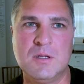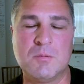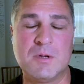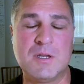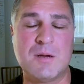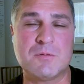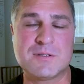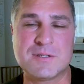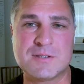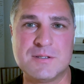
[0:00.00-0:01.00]
and my dad
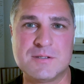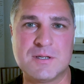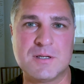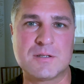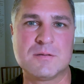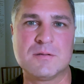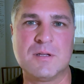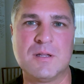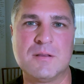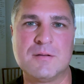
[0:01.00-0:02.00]
was 66.
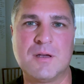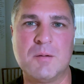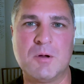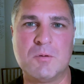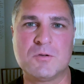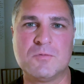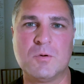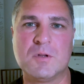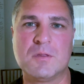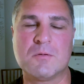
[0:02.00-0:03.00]
At the time, I was
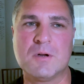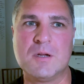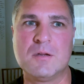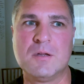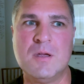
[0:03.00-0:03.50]
43.